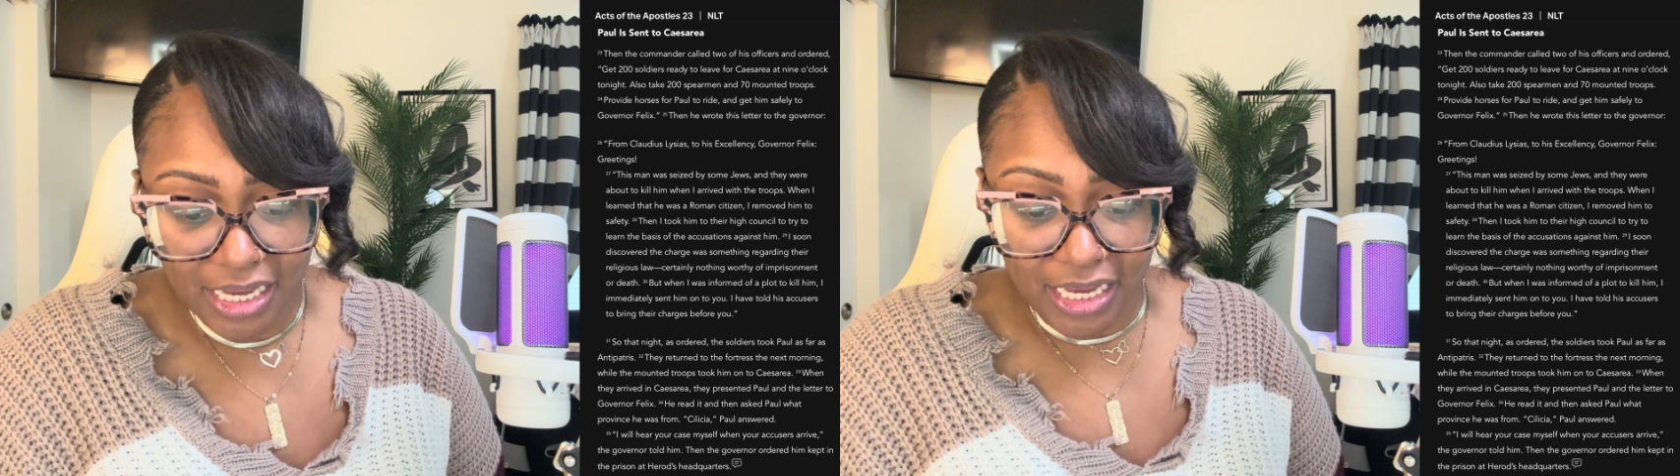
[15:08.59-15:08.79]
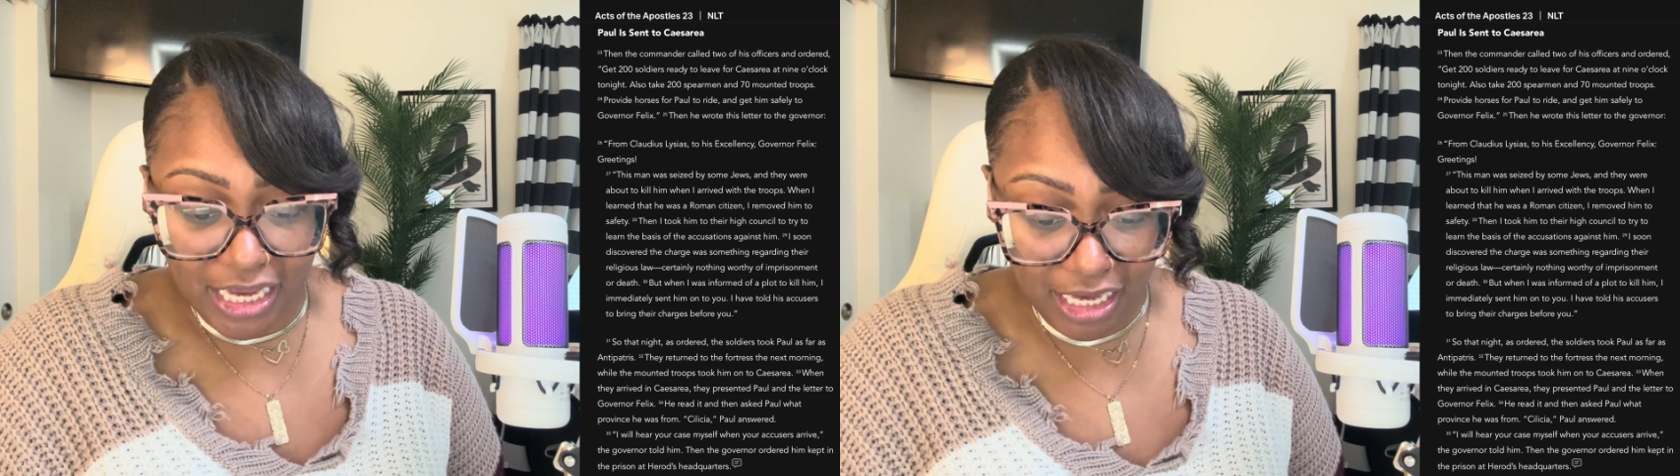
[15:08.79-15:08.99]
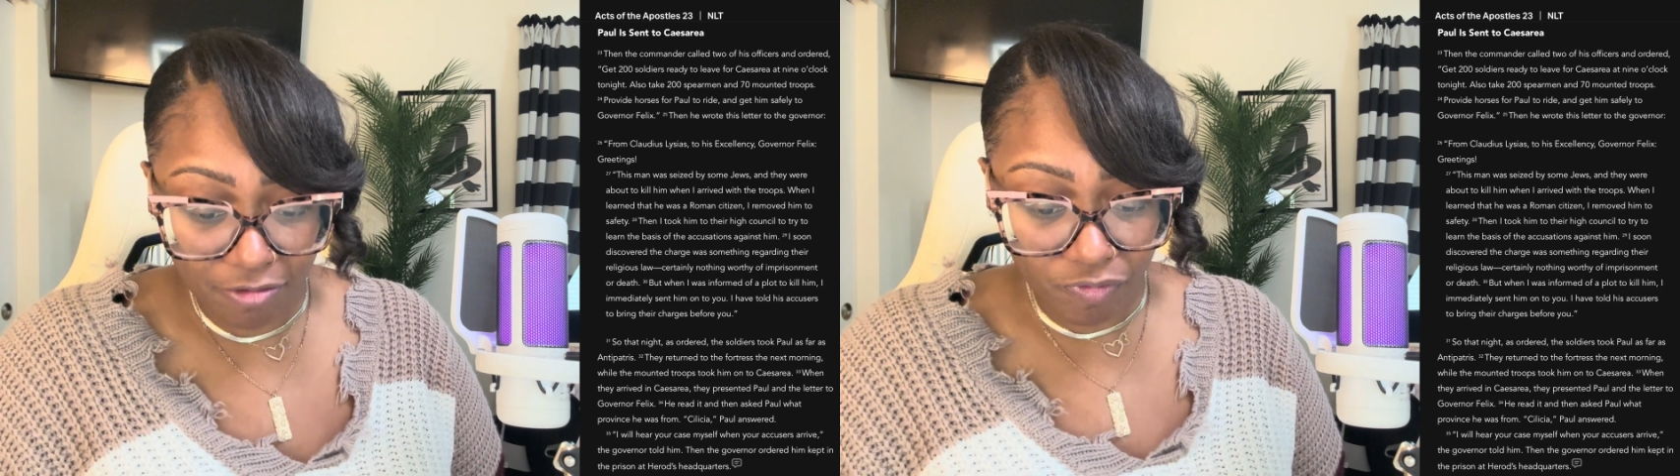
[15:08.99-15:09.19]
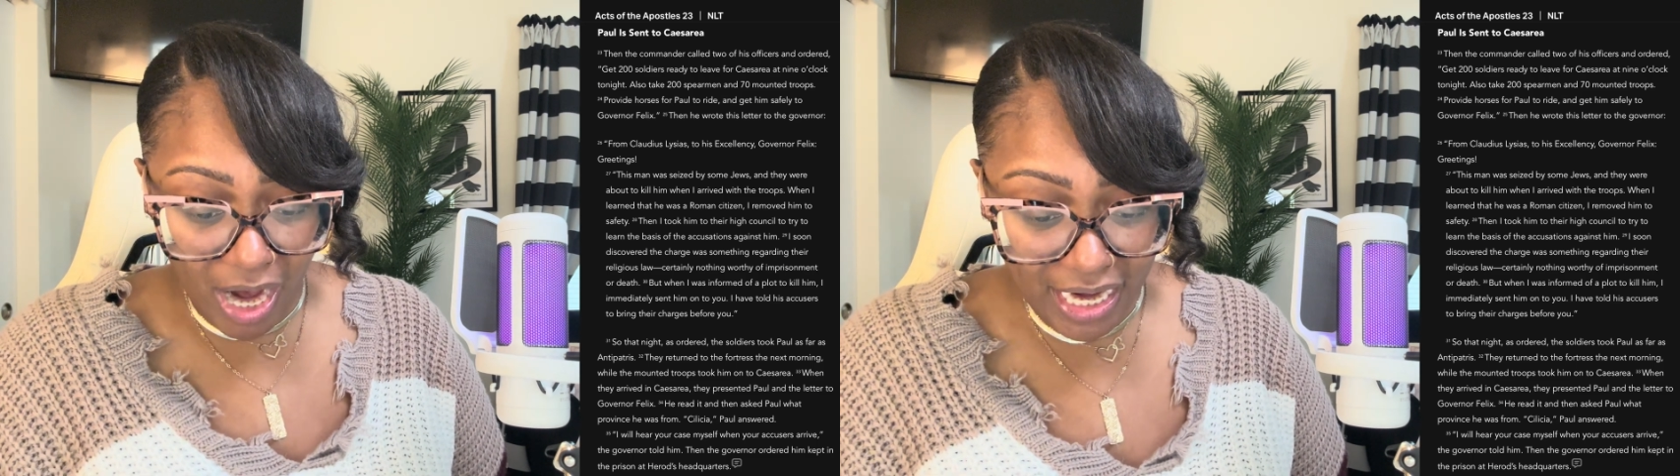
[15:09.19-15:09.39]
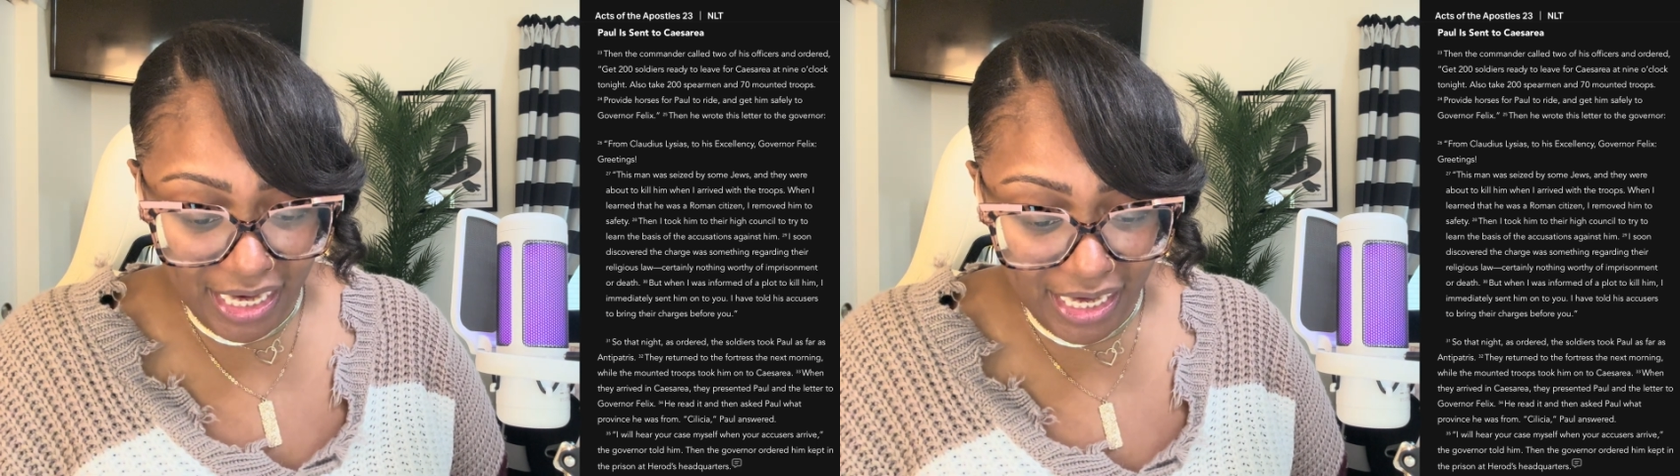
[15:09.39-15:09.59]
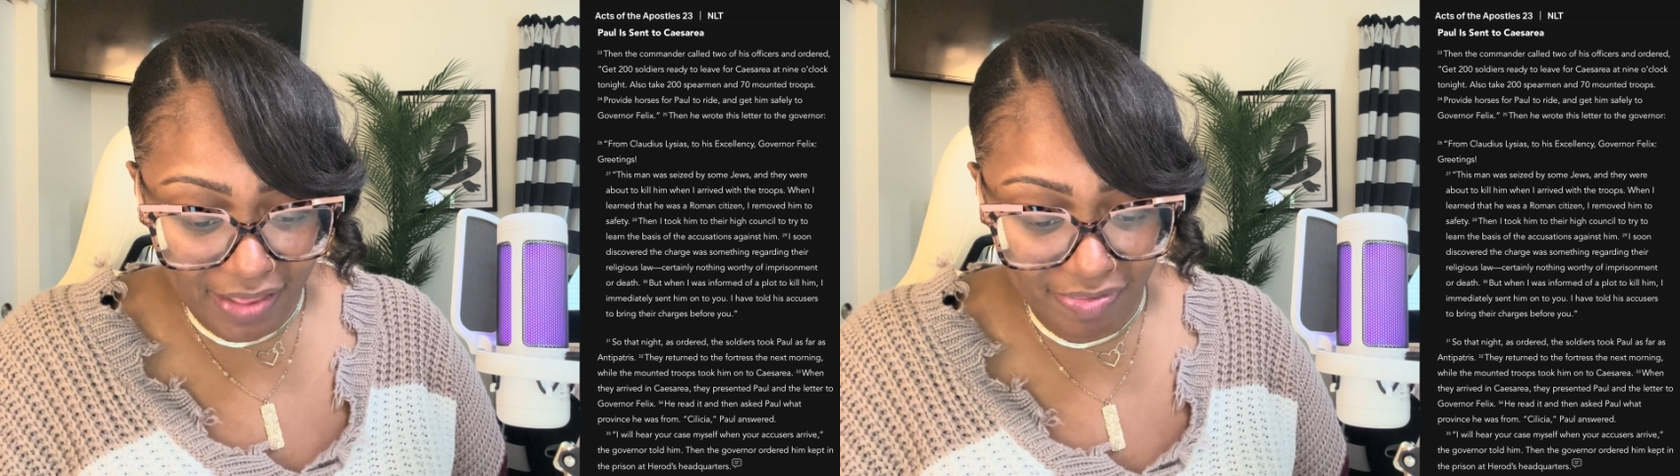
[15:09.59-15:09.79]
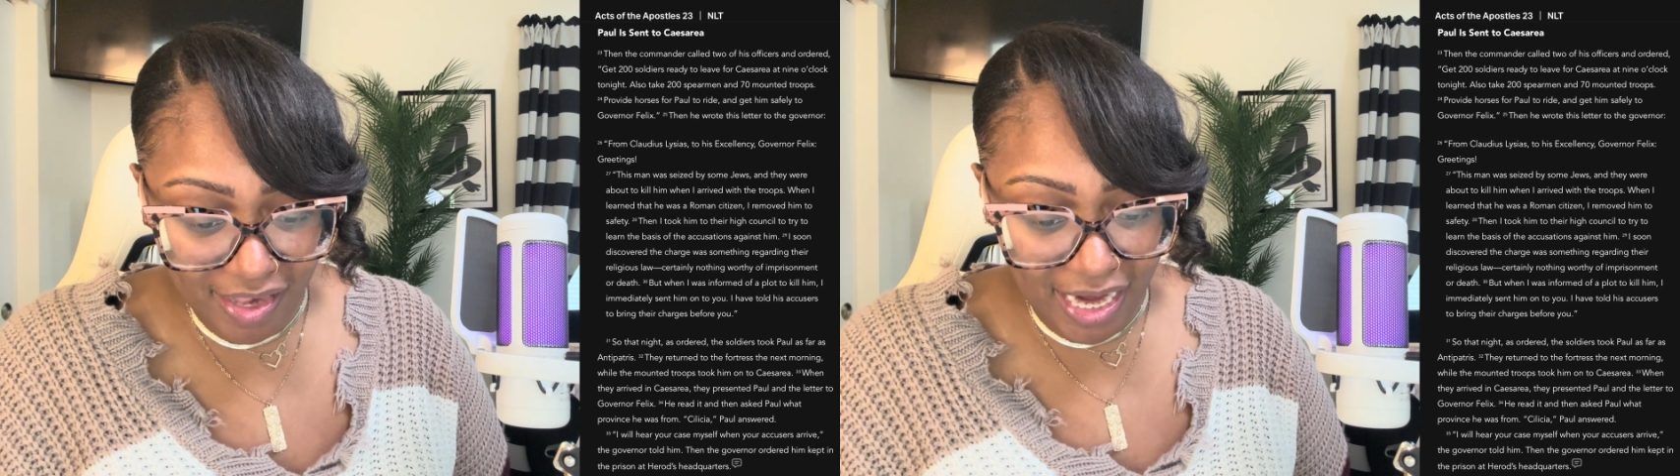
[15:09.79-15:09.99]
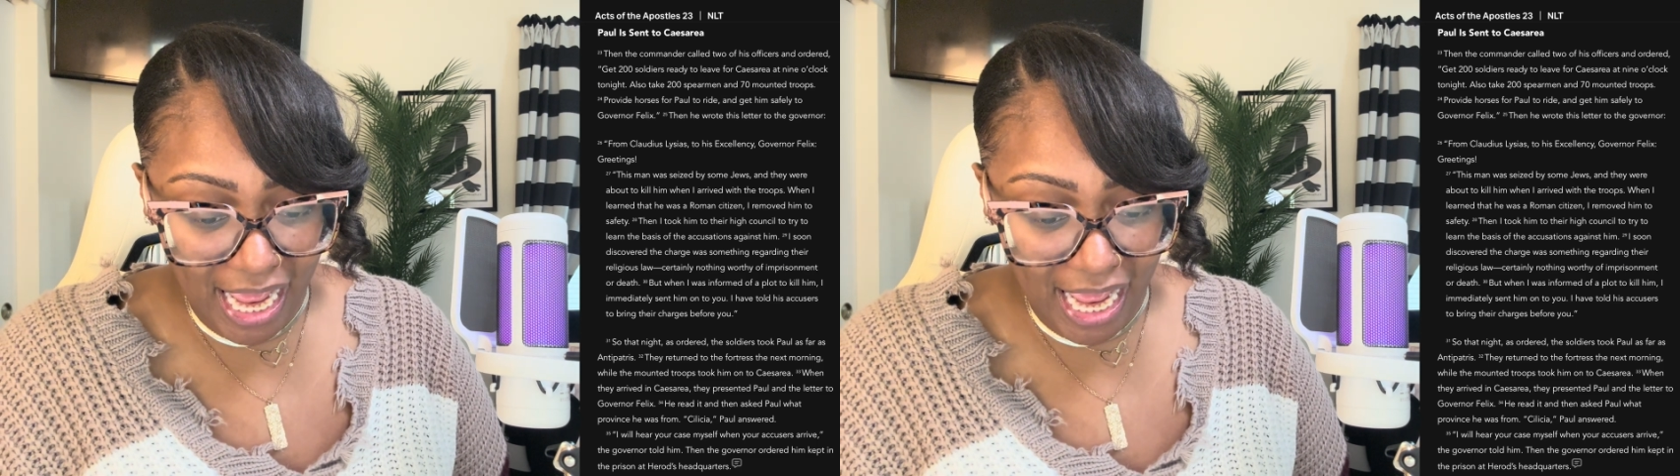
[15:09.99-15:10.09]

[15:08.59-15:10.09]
He read it and then